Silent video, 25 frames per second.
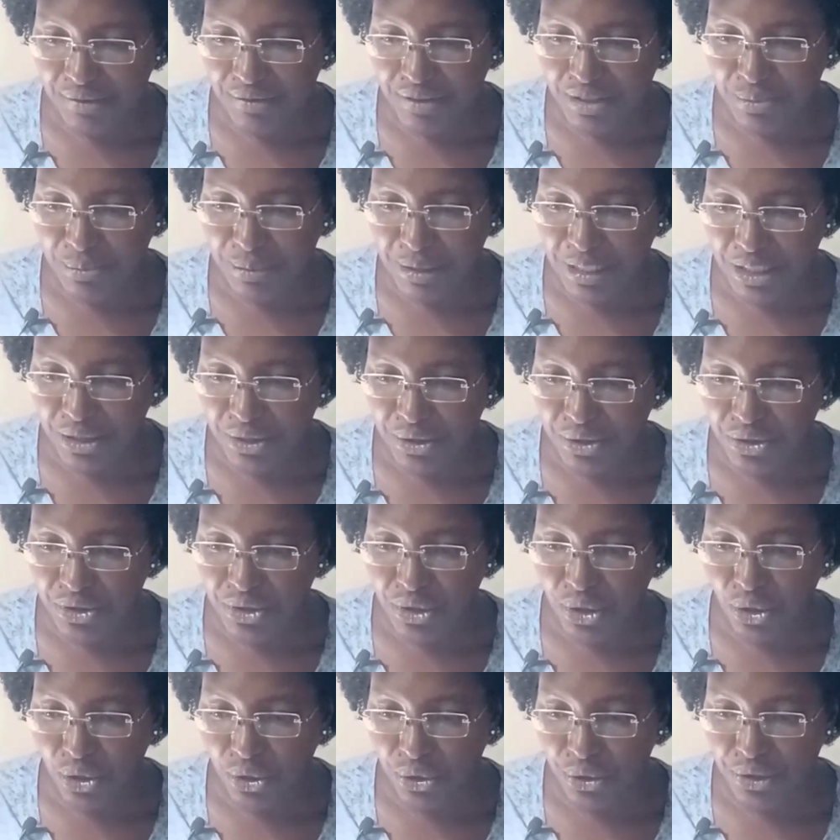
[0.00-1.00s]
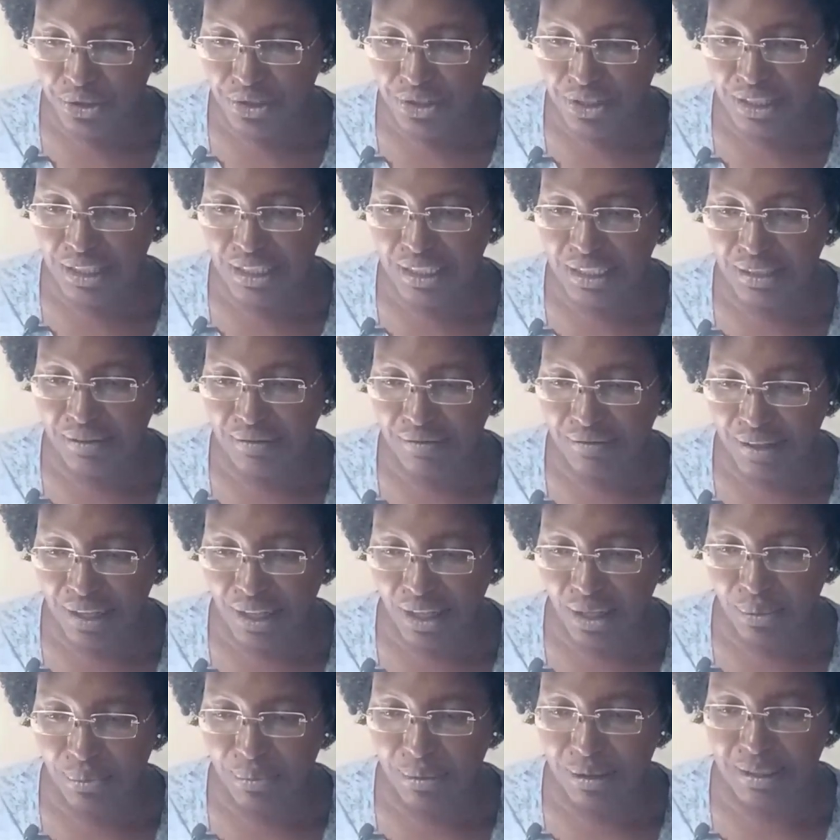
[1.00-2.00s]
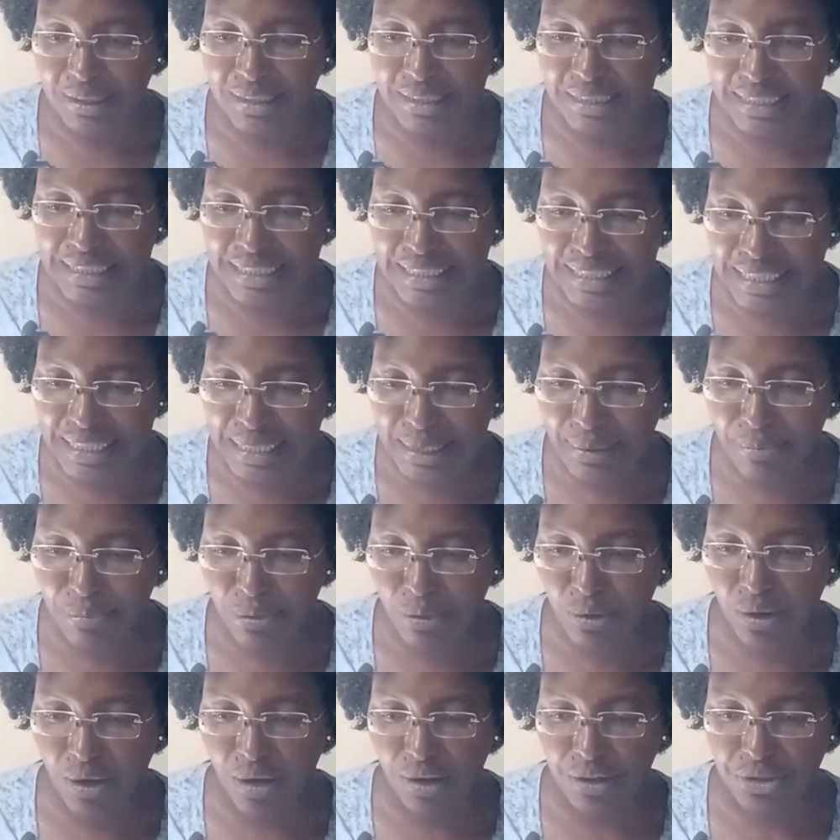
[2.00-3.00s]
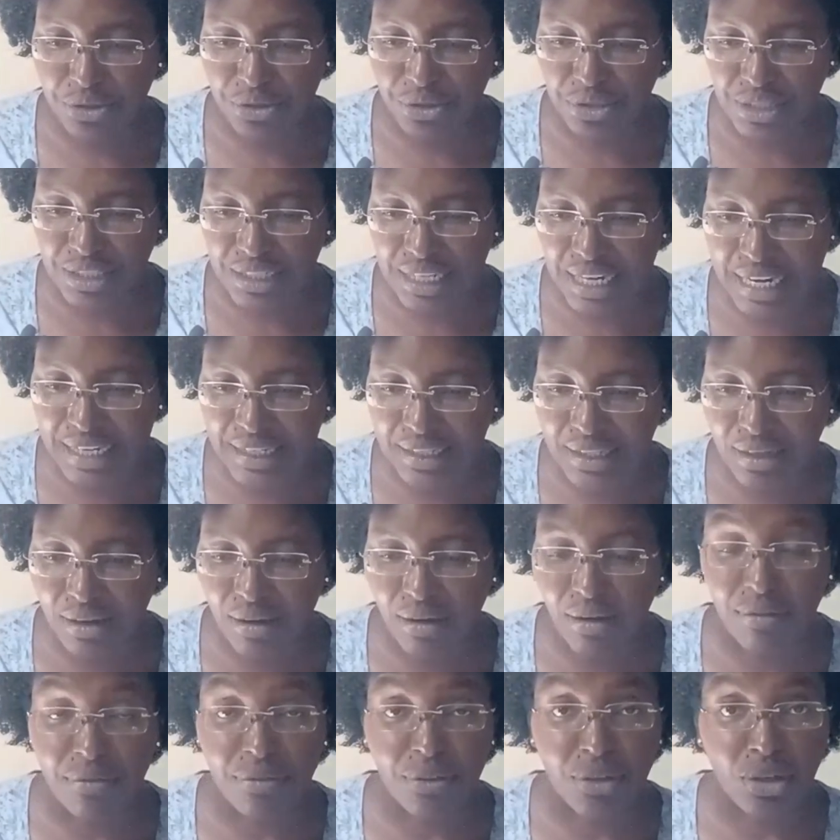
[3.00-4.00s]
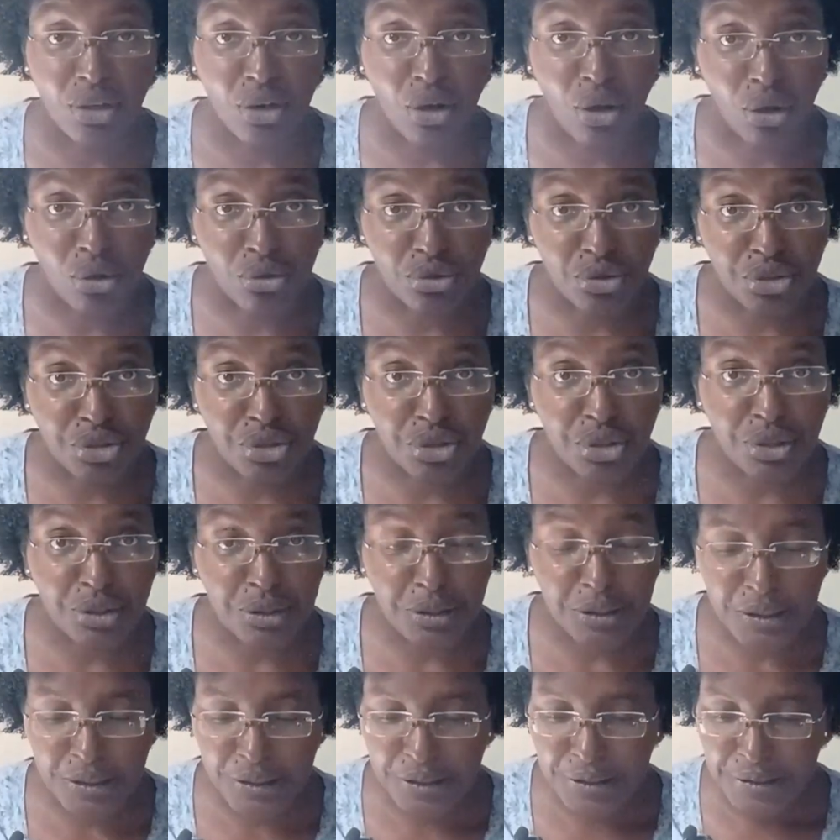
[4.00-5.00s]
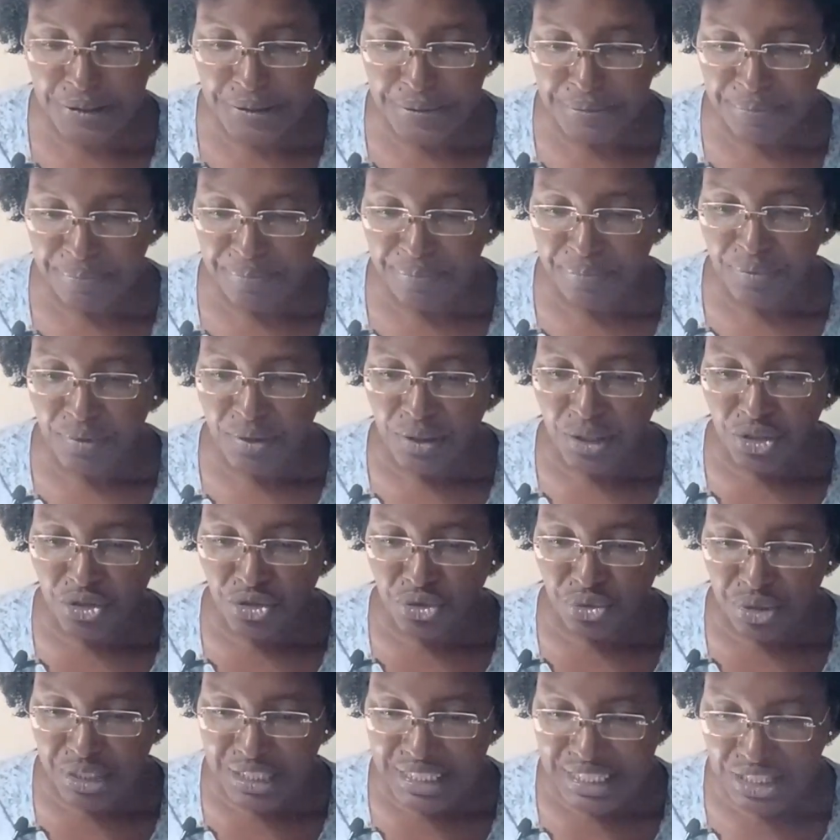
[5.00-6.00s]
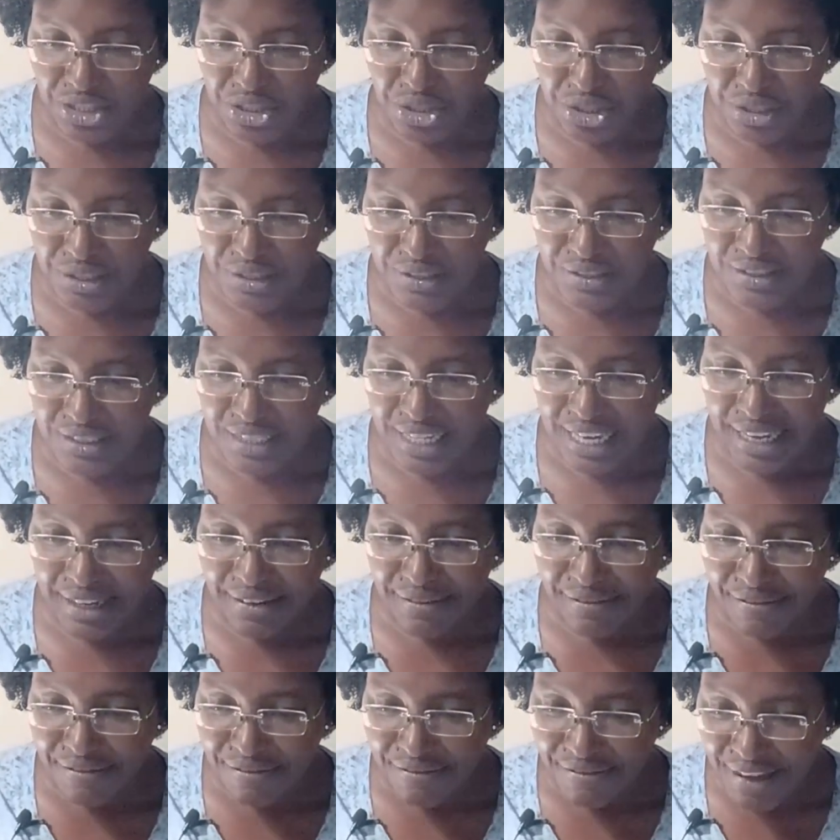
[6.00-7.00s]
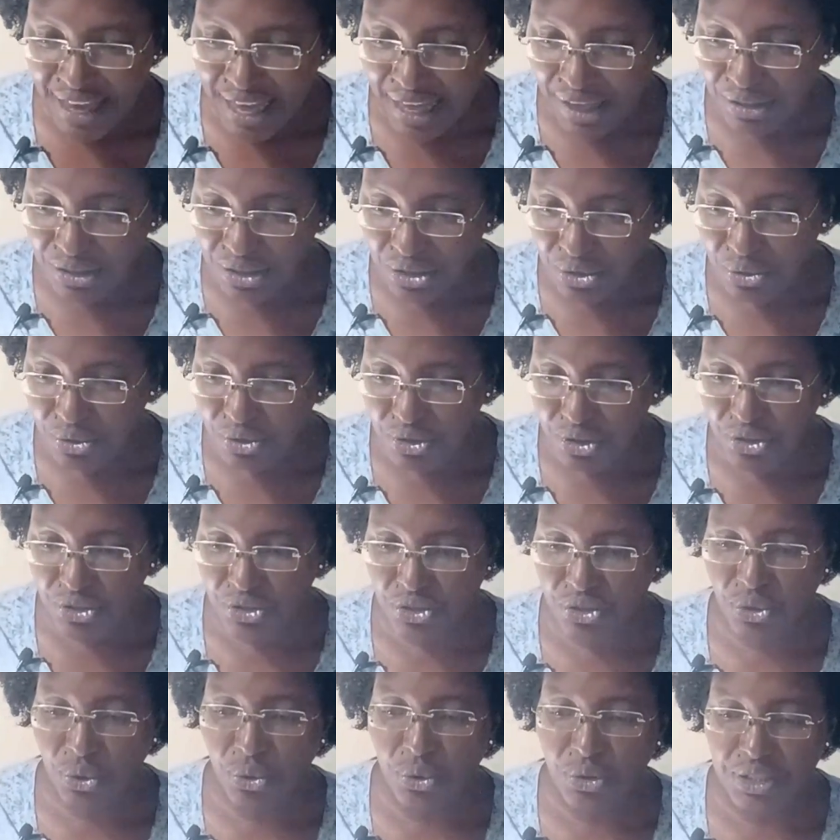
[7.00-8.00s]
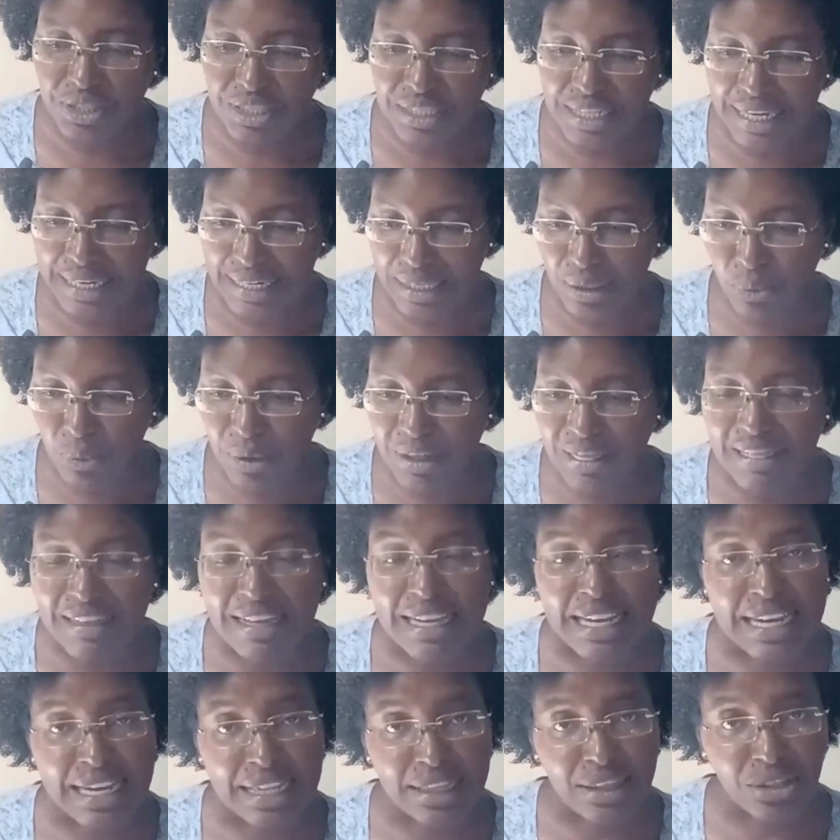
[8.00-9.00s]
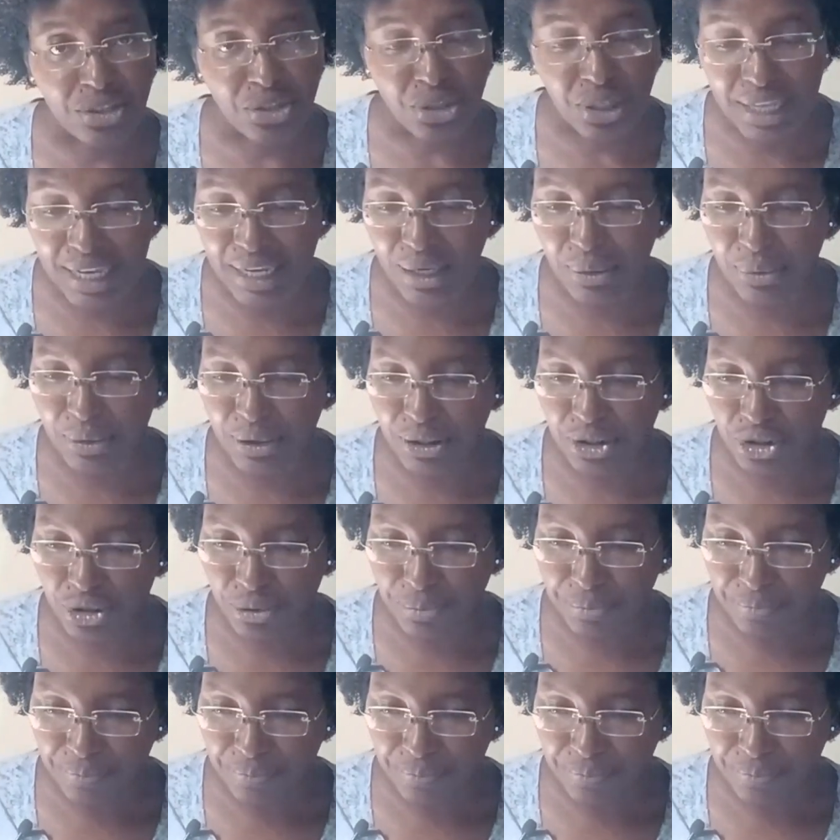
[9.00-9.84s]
speakers, learners can develop a deeper understanding of the culture, traditions, and values associated with the English language.